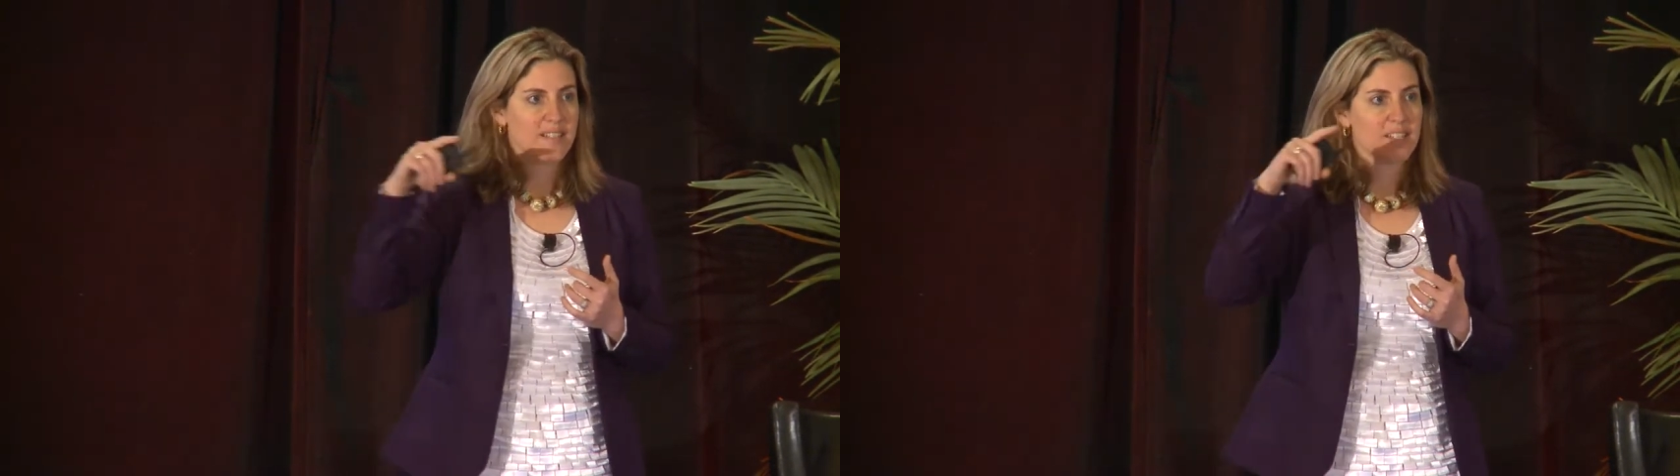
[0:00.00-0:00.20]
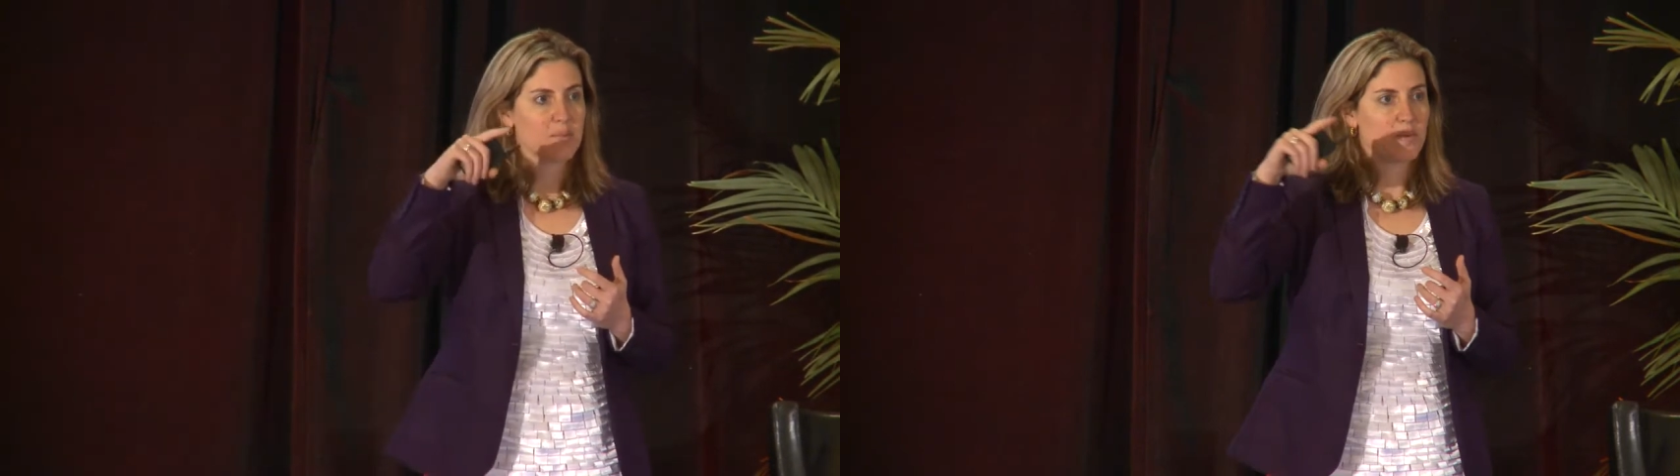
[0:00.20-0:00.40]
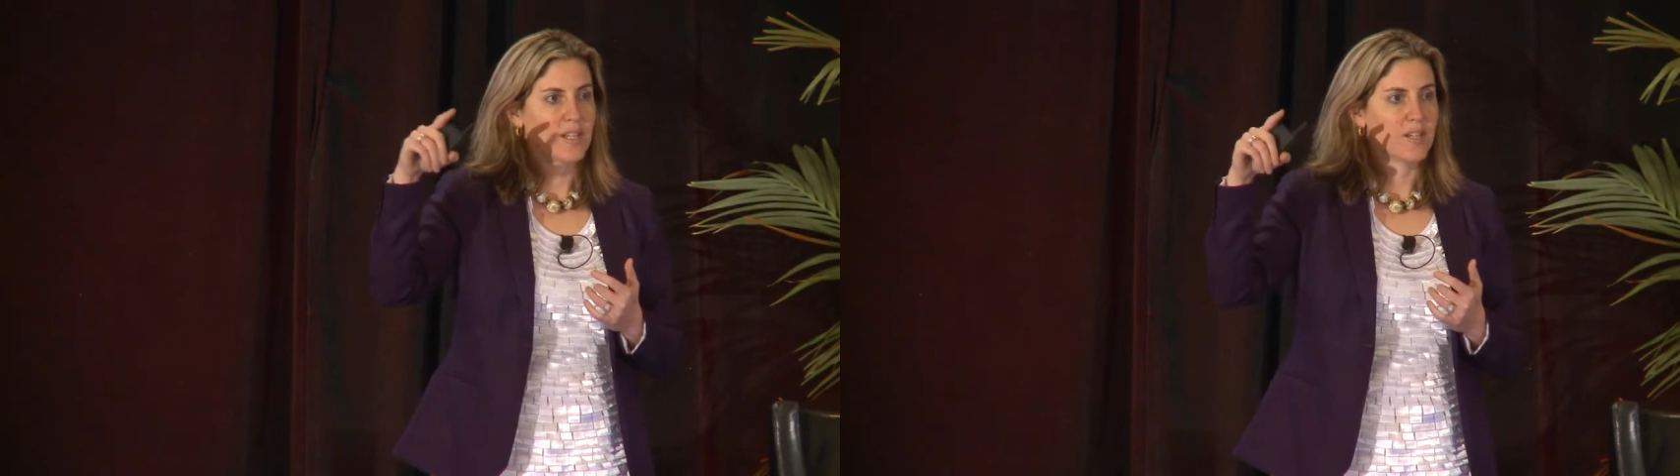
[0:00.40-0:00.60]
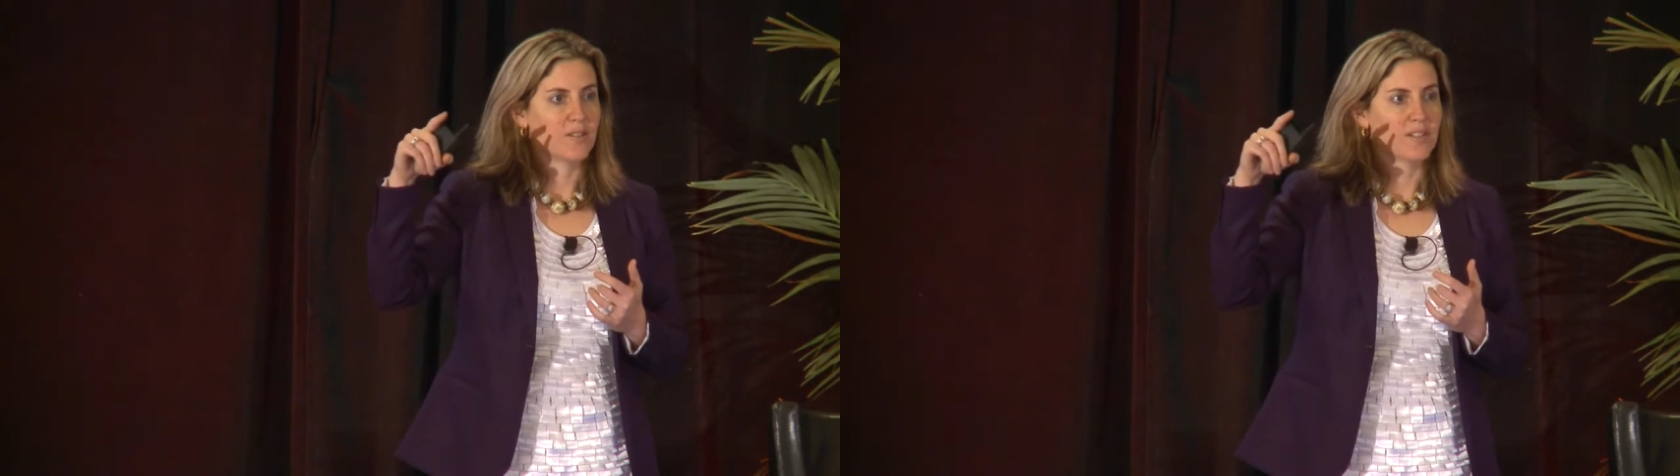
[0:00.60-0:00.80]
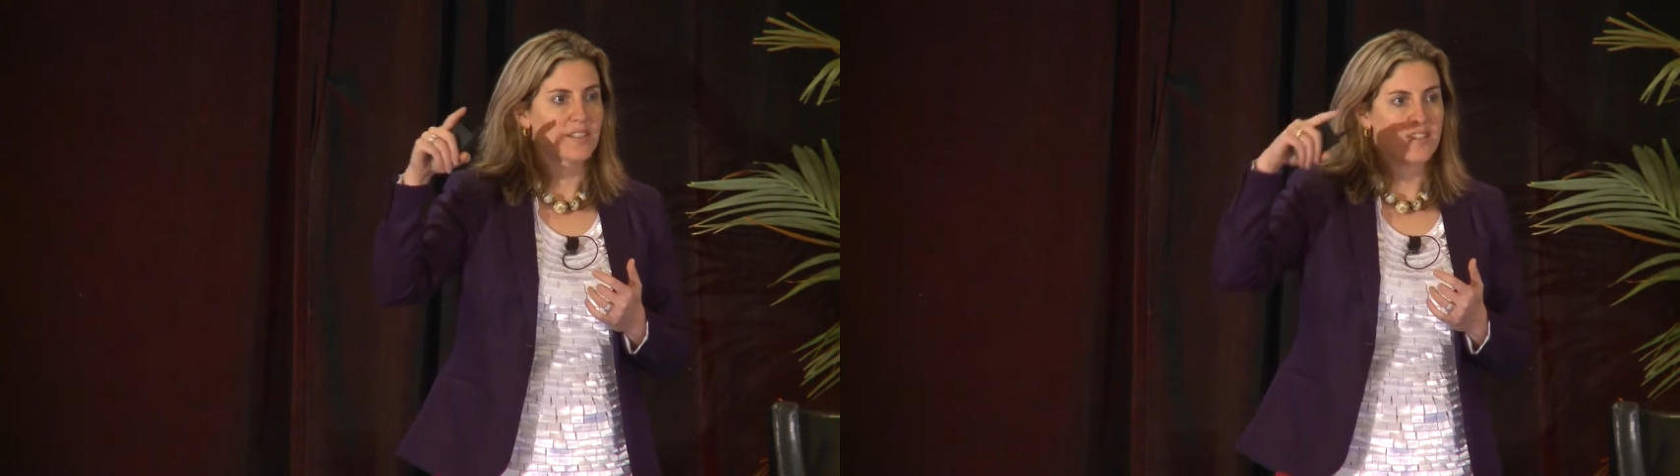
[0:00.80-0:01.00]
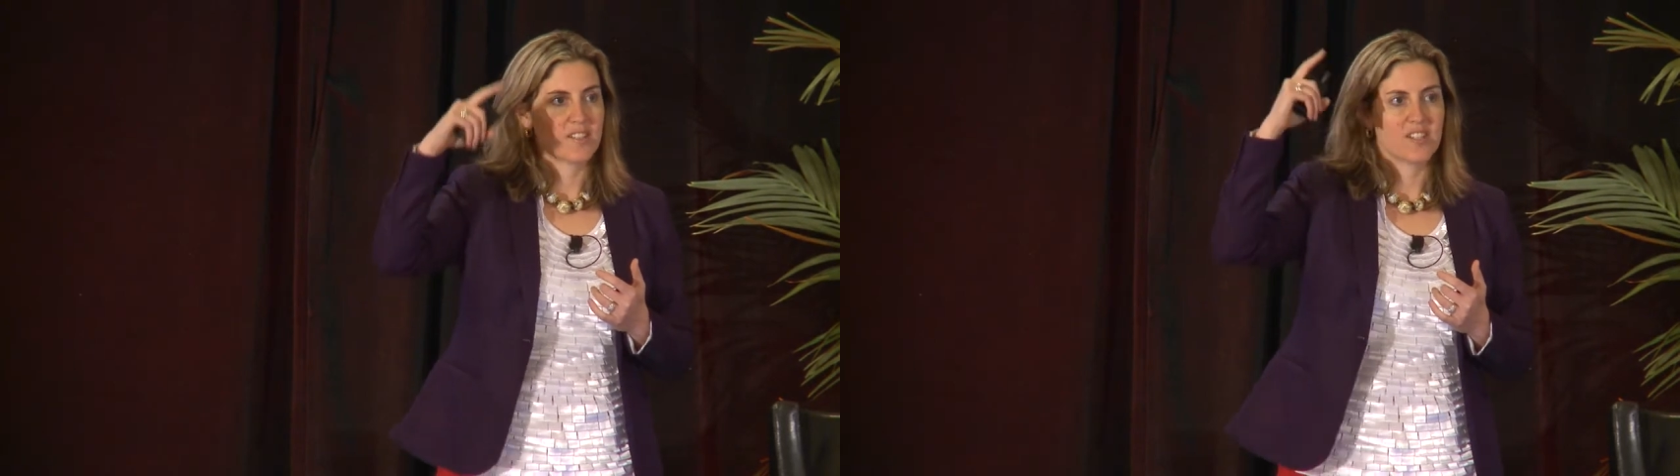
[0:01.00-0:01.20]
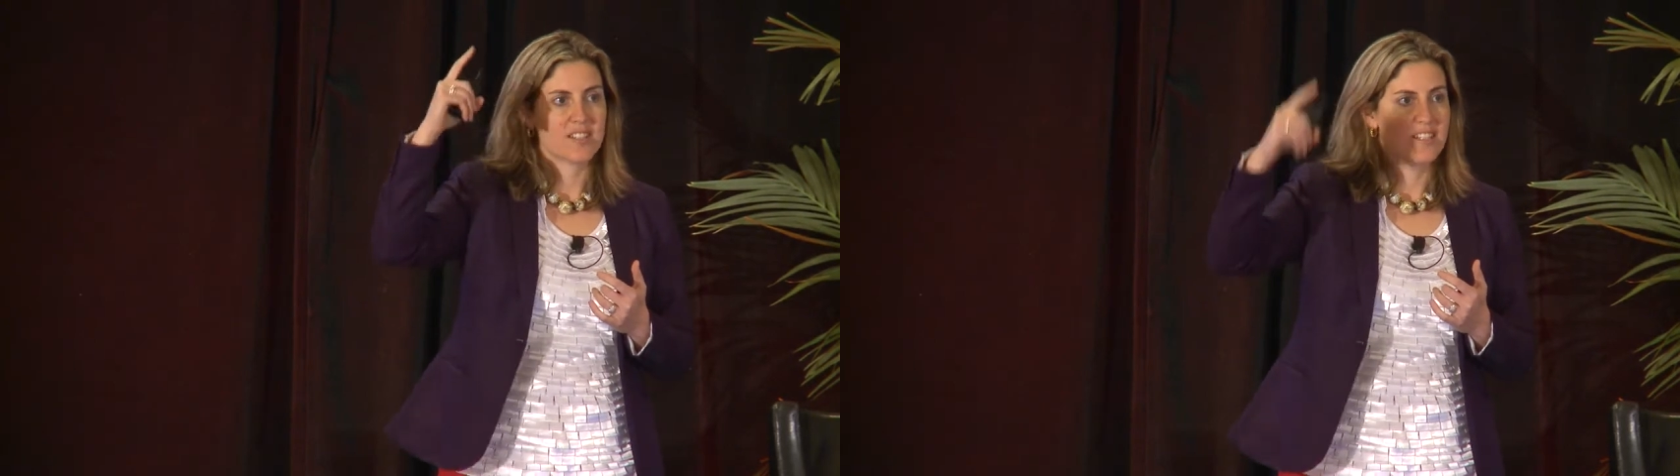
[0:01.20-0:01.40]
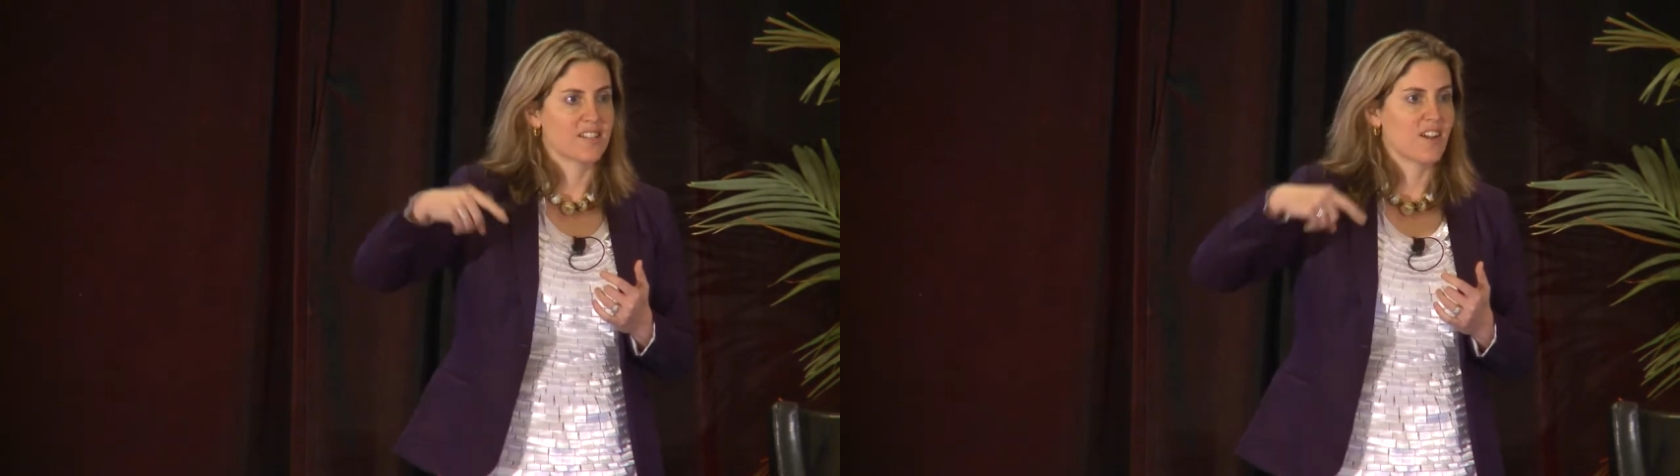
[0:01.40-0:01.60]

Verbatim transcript: it's pretty cool. There's just a